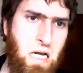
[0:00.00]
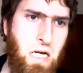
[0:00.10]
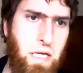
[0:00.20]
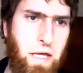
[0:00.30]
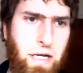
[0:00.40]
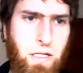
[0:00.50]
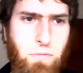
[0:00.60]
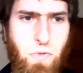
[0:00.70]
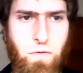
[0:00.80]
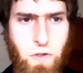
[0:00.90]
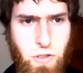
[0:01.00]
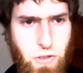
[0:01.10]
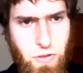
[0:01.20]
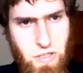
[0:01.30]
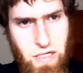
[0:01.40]
And then it moves on to,
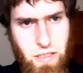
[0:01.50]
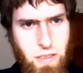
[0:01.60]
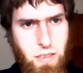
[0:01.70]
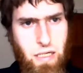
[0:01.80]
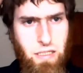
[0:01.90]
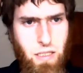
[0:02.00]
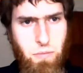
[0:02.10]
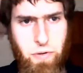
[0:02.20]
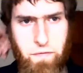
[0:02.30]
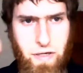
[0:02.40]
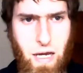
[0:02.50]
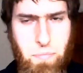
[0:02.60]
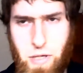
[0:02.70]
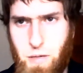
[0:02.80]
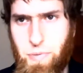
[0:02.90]
it has a little bit of a
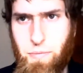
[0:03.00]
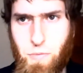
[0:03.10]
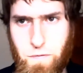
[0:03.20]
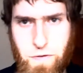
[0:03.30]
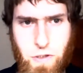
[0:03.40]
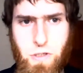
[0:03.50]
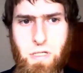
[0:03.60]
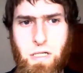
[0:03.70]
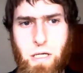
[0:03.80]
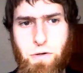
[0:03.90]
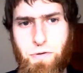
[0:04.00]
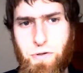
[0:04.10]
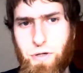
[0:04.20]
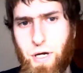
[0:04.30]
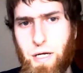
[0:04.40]
gap here, but it moves on to 600
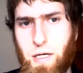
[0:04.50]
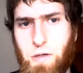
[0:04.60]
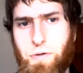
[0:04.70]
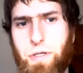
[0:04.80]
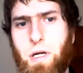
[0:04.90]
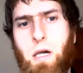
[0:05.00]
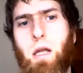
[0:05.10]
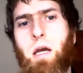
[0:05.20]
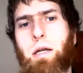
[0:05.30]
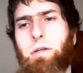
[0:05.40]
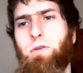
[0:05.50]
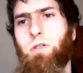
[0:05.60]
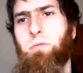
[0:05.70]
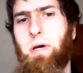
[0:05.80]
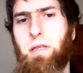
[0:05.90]
to 900. It
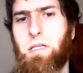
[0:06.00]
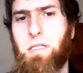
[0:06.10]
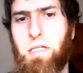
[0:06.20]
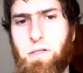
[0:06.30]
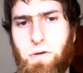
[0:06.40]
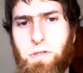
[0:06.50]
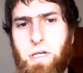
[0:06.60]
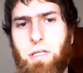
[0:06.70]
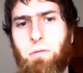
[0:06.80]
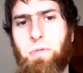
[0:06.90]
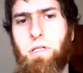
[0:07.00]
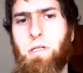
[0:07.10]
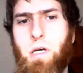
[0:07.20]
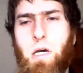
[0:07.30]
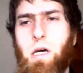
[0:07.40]
talks about the Zizo settlement.
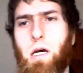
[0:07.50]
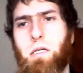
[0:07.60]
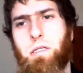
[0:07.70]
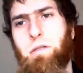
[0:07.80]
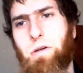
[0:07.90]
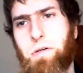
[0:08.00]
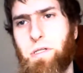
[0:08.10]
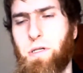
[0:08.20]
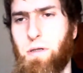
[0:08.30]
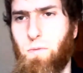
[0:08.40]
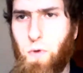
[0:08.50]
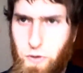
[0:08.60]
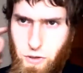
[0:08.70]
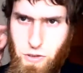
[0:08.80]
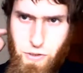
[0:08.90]
Zizo is a word
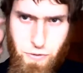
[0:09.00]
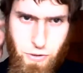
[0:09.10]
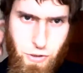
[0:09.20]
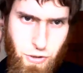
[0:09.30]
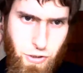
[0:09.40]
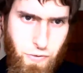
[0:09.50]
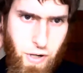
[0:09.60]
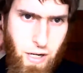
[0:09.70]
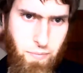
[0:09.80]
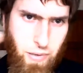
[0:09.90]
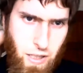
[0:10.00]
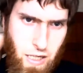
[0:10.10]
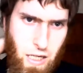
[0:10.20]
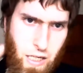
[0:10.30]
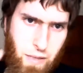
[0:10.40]
that's used to describe
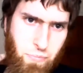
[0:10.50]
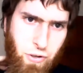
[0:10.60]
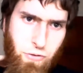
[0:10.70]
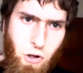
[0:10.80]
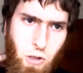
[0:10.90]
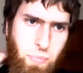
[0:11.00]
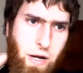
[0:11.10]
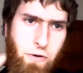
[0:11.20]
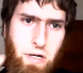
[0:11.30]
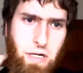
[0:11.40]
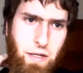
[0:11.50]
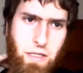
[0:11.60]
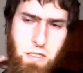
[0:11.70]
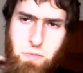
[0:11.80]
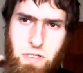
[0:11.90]
both the whole period and
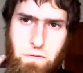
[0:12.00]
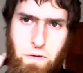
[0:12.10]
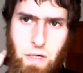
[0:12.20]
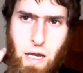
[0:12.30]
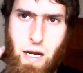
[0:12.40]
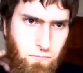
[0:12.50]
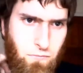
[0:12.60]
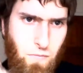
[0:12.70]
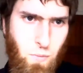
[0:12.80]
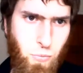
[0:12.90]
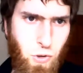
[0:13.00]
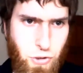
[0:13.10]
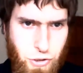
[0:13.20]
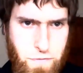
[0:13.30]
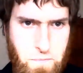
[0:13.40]
the specific
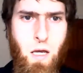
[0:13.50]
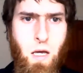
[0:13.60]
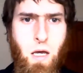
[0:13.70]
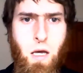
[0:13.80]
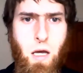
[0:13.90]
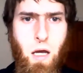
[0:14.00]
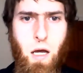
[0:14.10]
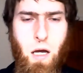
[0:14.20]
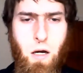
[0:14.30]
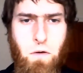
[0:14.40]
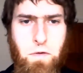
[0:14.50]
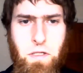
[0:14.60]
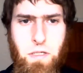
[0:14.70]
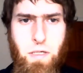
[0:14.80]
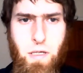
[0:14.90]
portion of it.